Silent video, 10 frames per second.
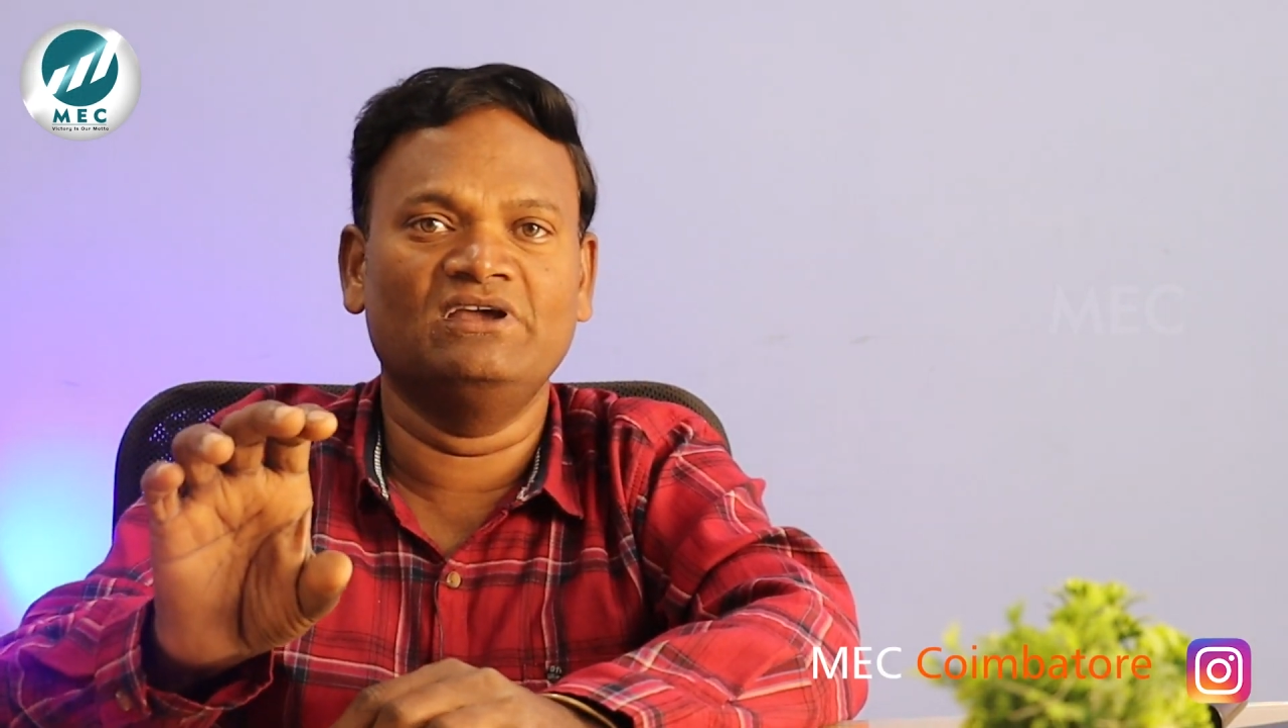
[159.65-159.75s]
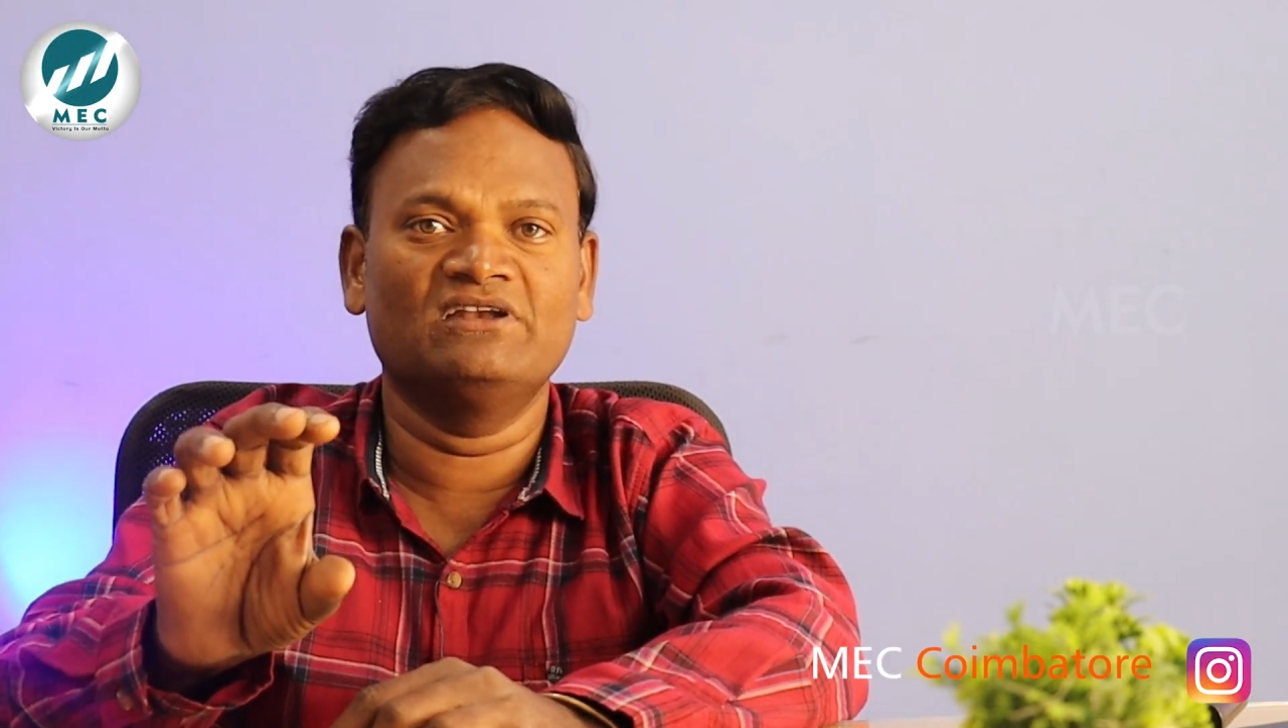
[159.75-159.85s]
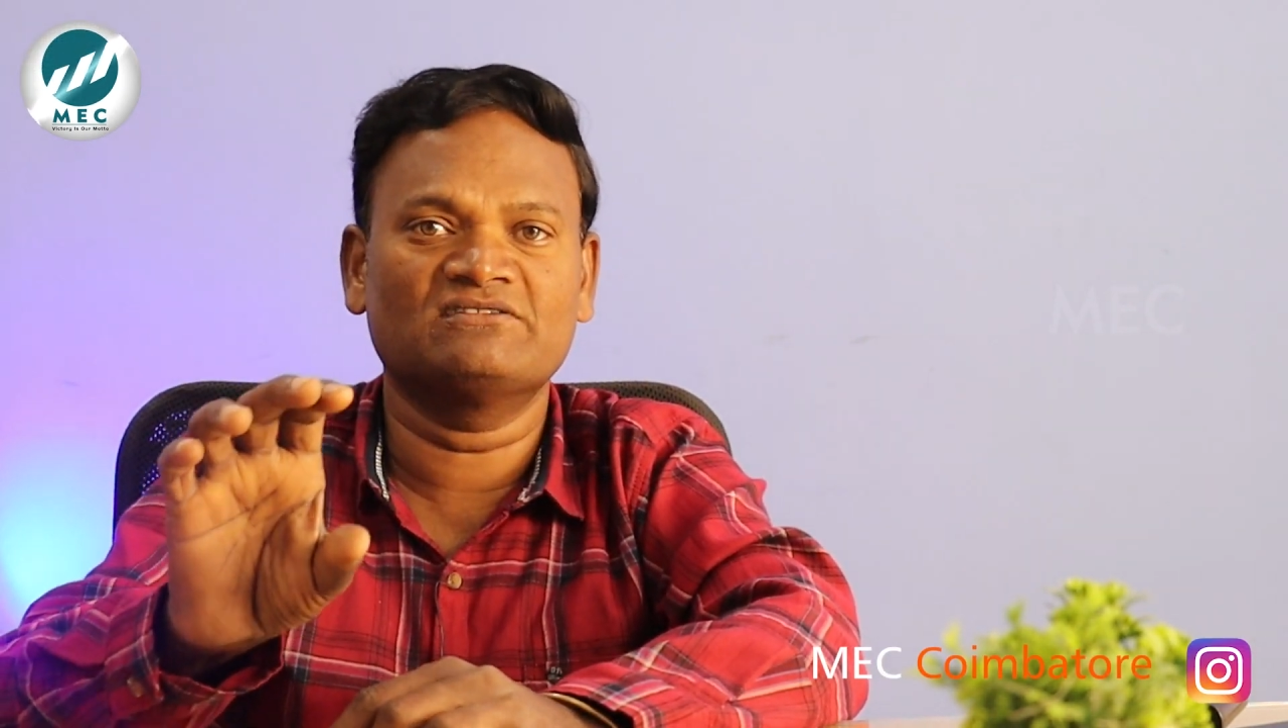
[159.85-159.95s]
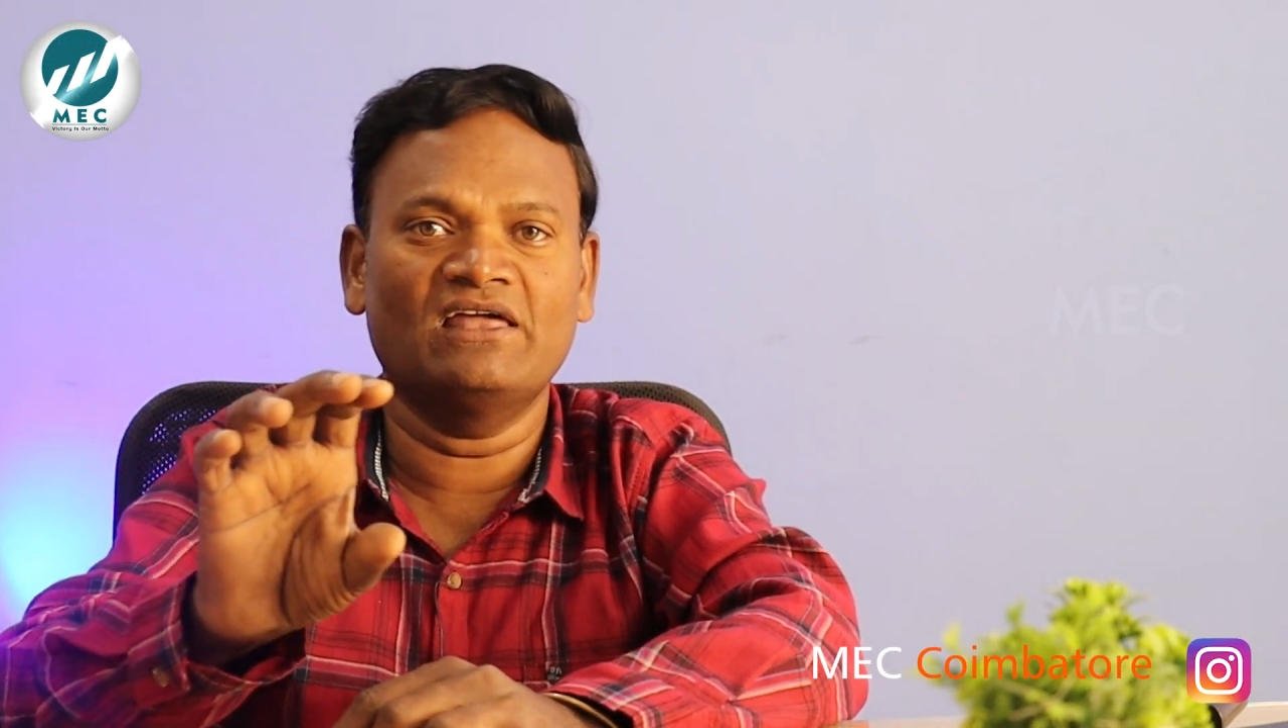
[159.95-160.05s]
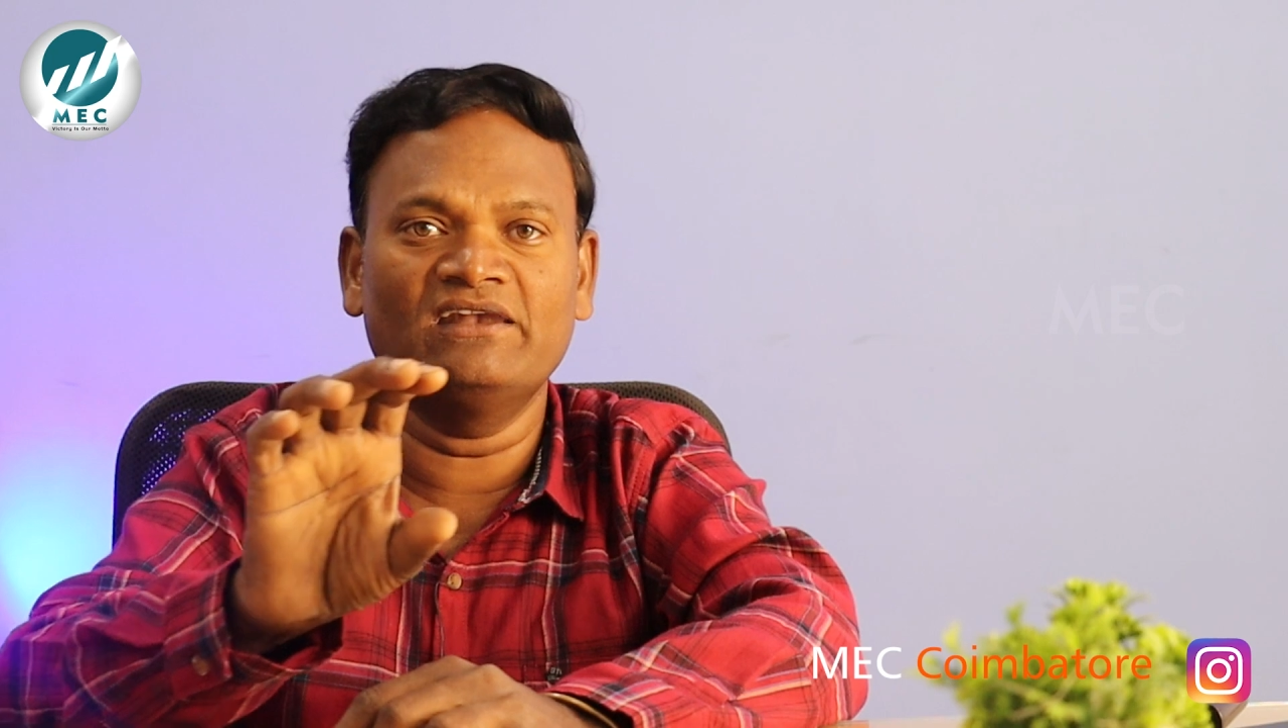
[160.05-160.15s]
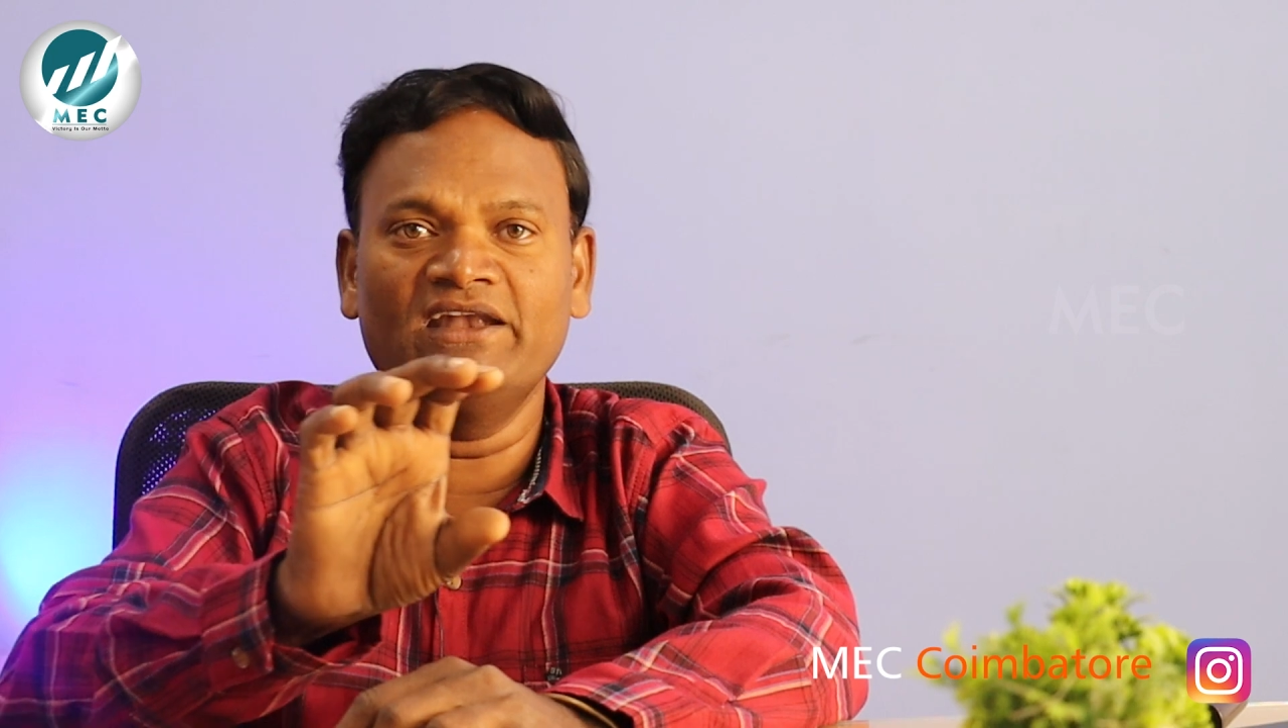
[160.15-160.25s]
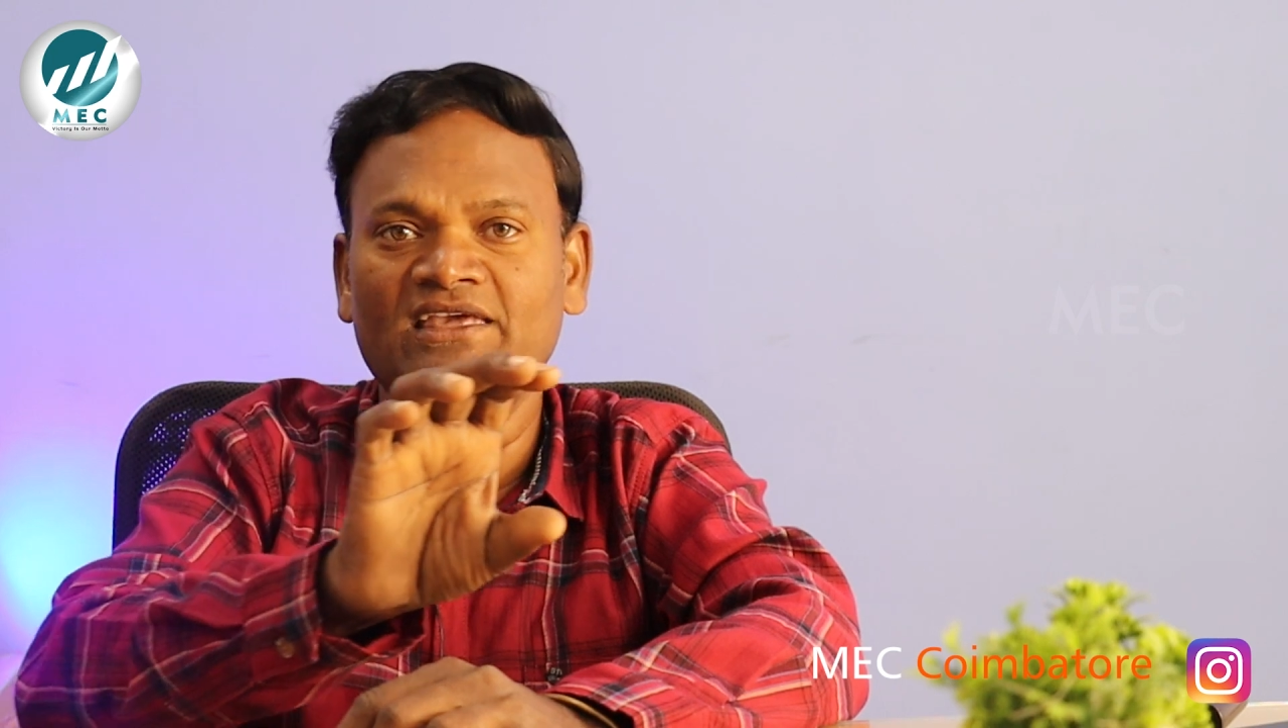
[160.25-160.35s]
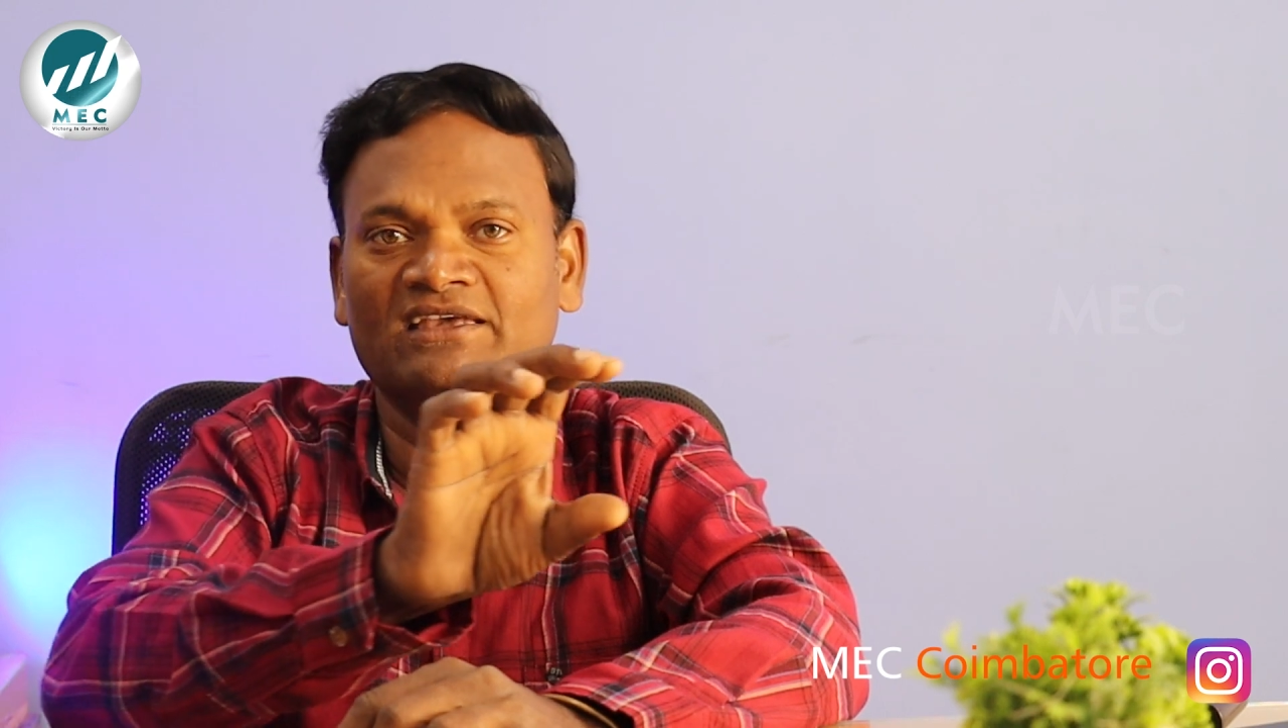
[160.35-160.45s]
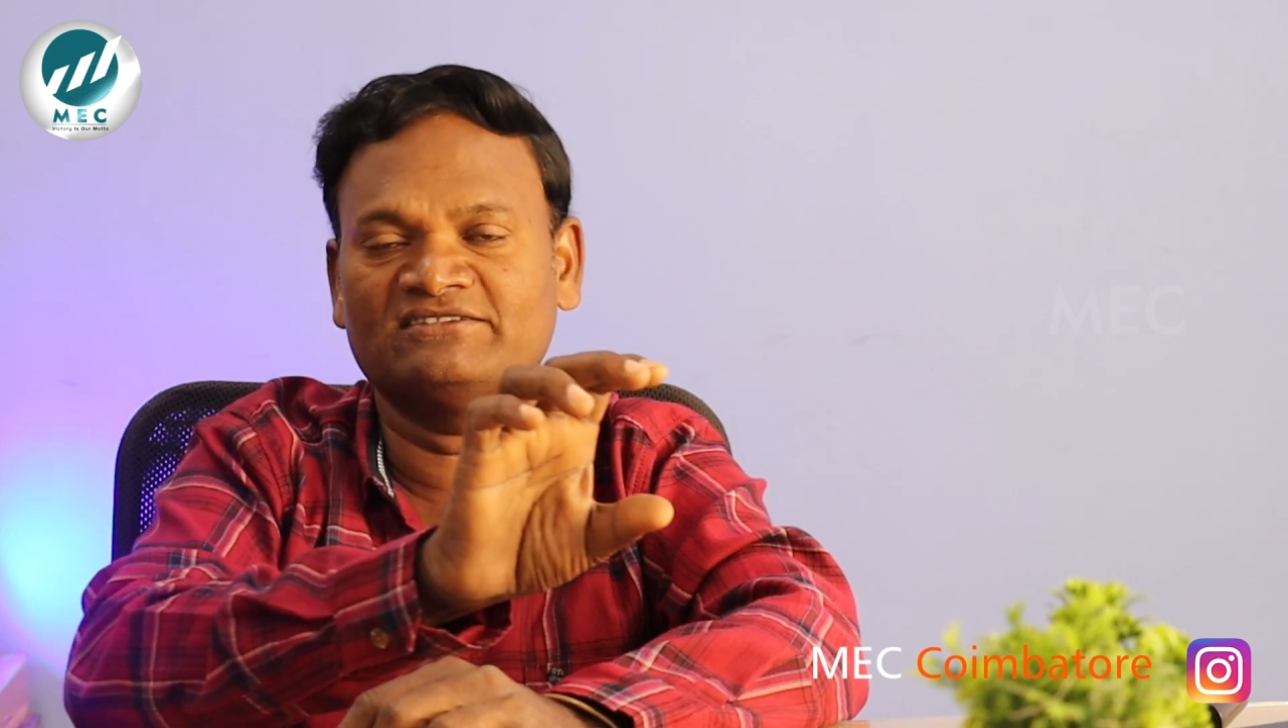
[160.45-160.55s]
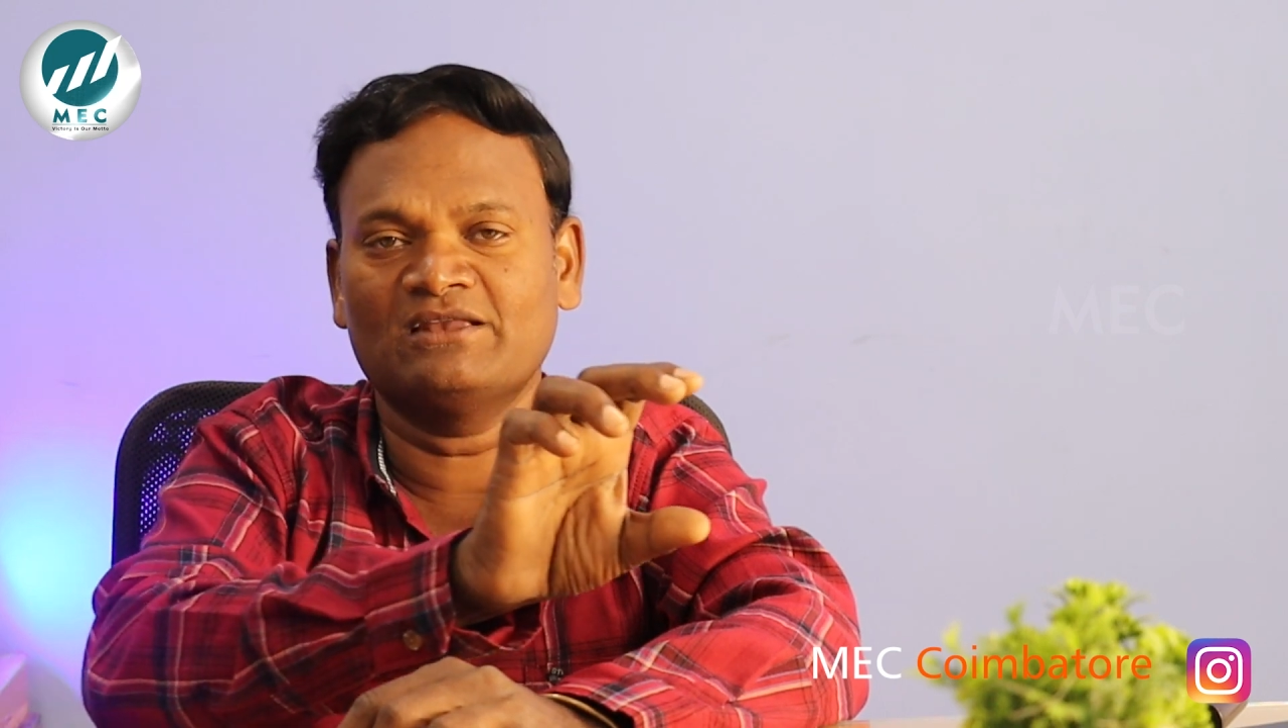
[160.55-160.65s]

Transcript: it is already